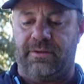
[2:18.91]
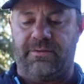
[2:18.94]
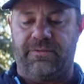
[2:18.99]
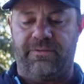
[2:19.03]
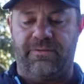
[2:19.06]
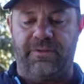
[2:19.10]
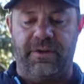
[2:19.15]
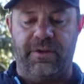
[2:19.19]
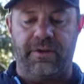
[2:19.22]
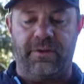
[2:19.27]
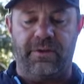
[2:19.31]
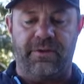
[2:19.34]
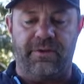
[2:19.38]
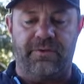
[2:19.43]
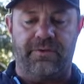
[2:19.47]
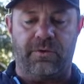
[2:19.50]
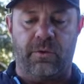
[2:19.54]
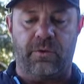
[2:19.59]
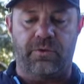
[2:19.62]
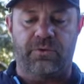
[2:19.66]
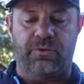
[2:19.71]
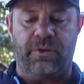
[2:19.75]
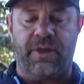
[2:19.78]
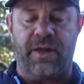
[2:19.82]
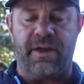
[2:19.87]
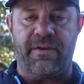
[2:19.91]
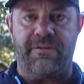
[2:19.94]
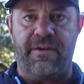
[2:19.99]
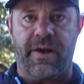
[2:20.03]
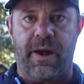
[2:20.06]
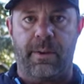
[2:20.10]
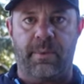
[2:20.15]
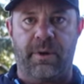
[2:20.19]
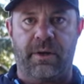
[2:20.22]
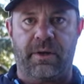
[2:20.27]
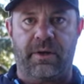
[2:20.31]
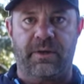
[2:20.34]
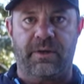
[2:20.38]
feel of this ultralight
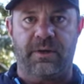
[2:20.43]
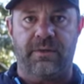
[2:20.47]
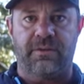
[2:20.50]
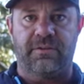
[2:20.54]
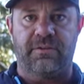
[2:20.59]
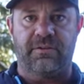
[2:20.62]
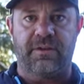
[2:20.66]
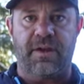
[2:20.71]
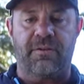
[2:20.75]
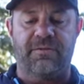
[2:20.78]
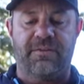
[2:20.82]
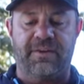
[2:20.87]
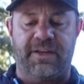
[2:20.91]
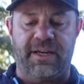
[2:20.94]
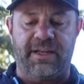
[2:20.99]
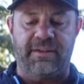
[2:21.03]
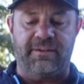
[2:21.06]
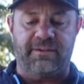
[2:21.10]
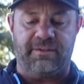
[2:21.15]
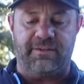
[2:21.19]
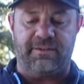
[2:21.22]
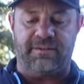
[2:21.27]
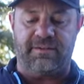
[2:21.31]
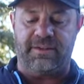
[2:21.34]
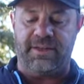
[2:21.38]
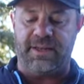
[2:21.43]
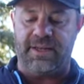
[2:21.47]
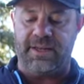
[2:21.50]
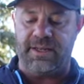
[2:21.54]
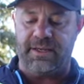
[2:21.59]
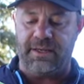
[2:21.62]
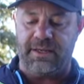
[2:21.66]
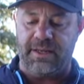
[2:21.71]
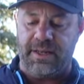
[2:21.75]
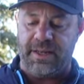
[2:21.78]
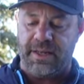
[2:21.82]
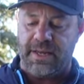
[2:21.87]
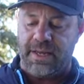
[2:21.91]
fabric. It's soft against the
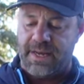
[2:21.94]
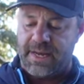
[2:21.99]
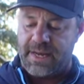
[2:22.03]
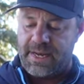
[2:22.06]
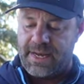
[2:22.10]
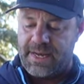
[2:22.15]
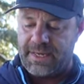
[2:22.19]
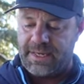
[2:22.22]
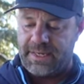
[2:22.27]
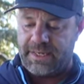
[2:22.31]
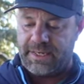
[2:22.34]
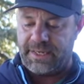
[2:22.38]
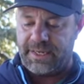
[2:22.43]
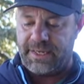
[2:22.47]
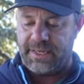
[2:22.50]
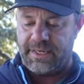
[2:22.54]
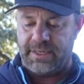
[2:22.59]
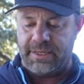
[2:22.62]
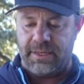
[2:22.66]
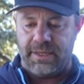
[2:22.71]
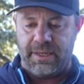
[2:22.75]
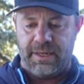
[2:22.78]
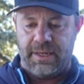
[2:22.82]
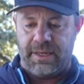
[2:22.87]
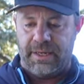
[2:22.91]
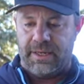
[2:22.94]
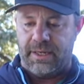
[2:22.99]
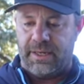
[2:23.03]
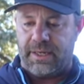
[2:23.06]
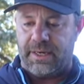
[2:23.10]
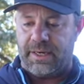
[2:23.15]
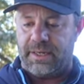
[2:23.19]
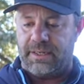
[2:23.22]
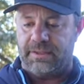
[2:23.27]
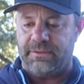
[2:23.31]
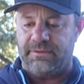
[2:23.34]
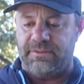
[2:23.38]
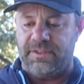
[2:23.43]
skin. And again,
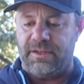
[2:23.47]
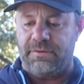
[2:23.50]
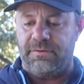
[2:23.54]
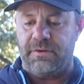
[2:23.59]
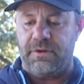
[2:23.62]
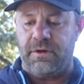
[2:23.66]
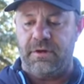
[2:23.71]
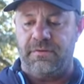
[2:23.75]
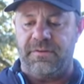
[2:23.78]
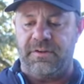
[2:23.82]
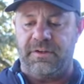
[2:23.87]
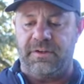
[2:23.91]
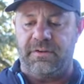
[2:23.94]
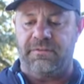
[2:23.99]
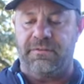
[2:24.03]
750